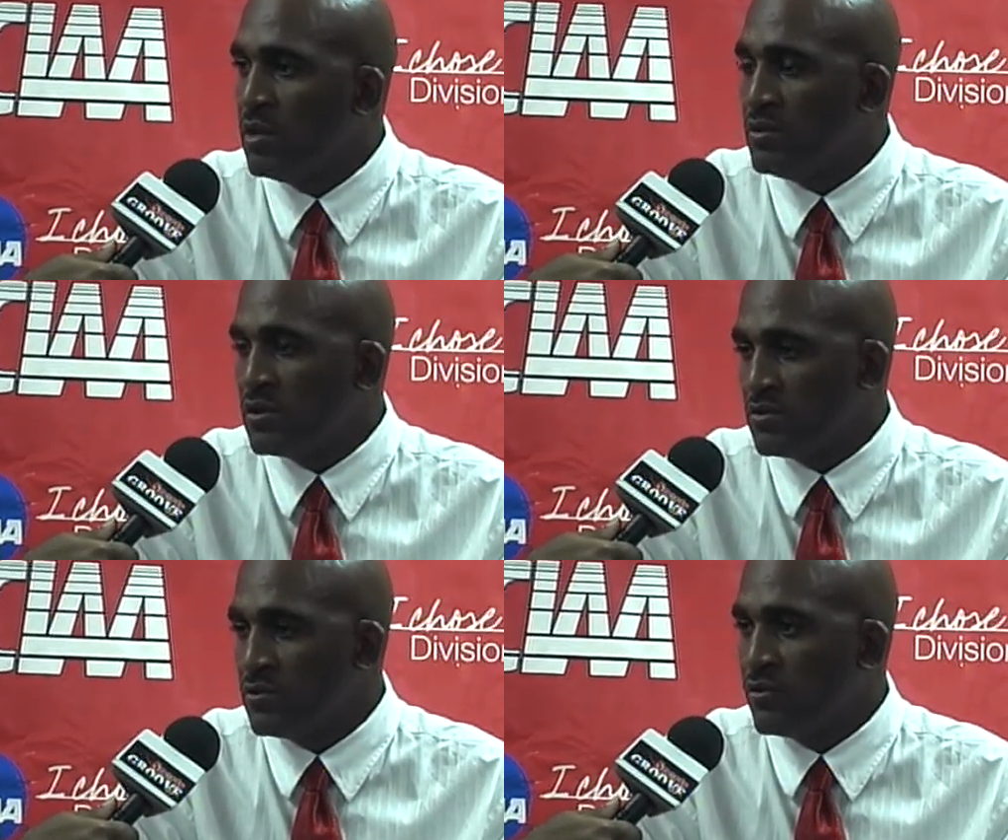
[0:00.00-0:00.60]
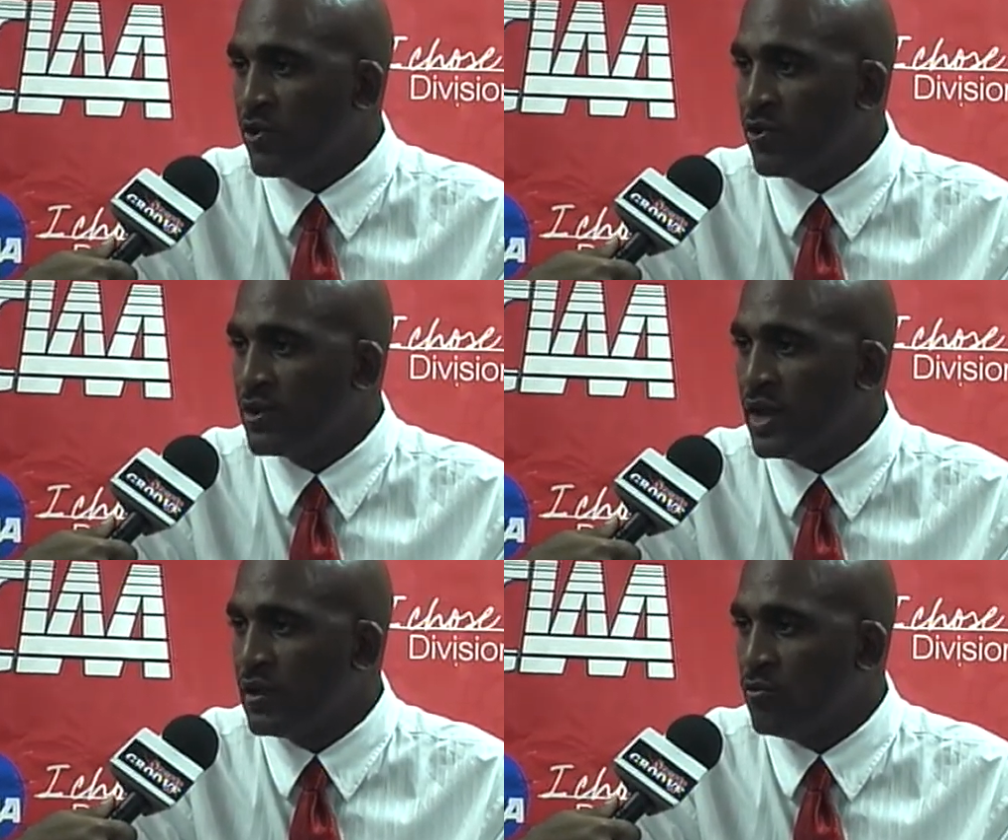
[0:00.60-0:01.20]
because on a
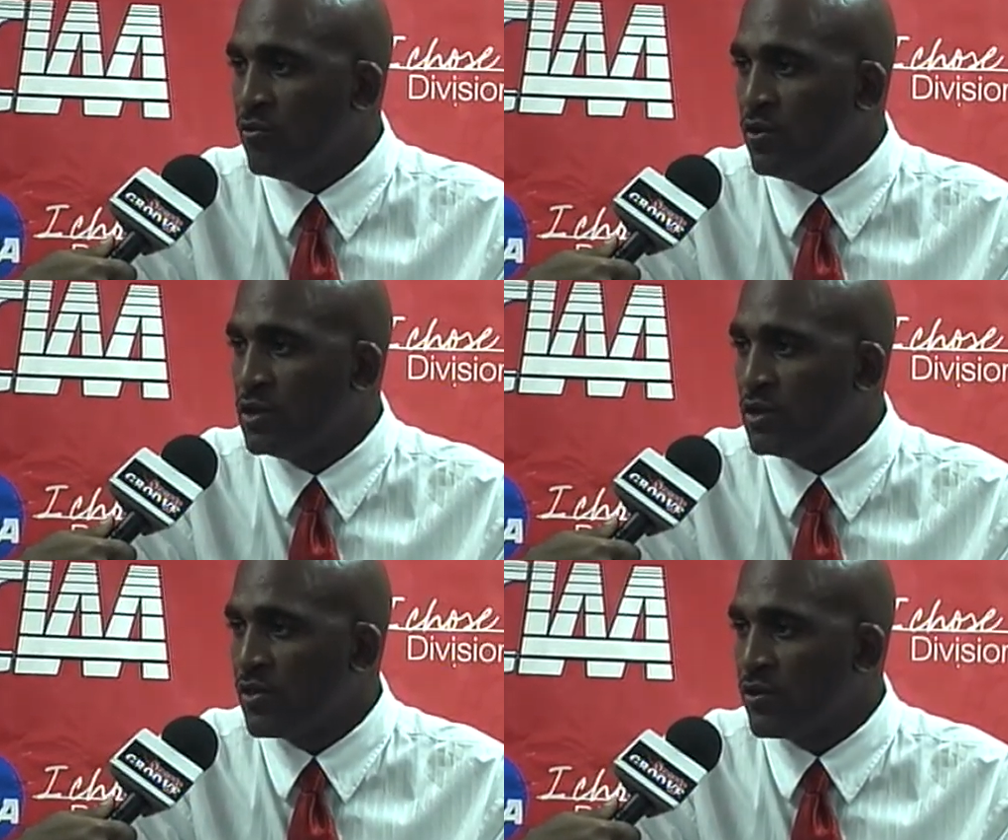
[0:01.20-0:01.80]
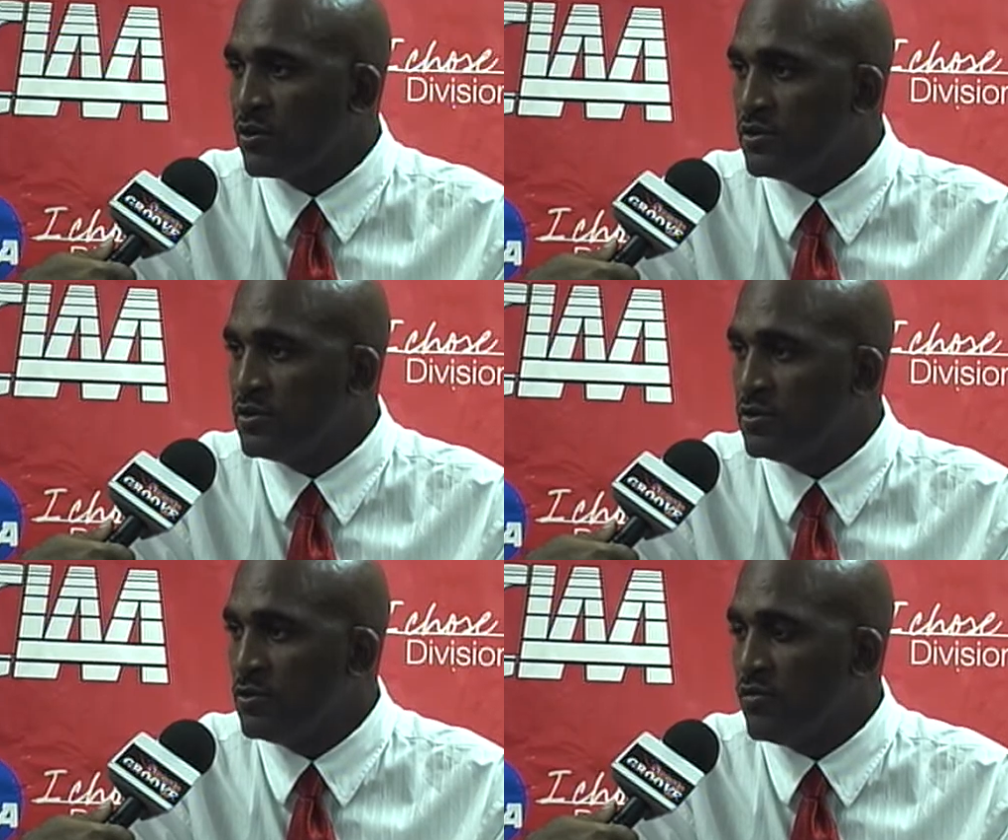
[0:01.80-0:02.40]
third down and one, and third and
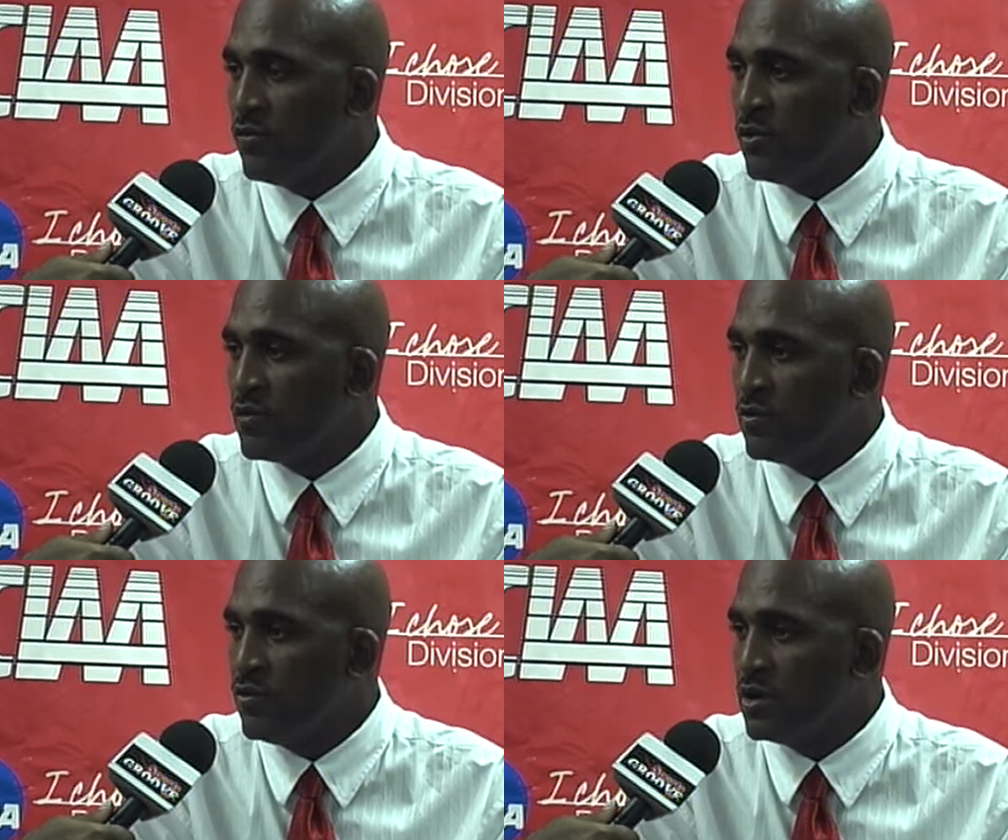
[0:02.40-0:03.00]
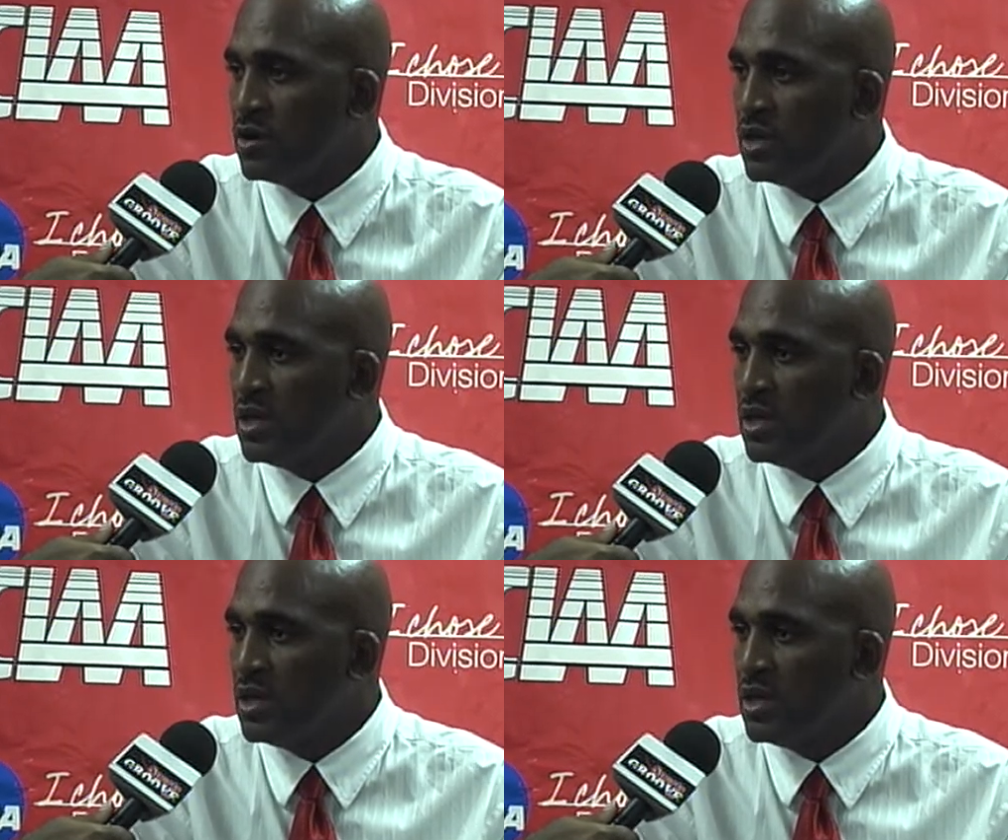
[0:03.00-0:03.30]
two, or fourth and one,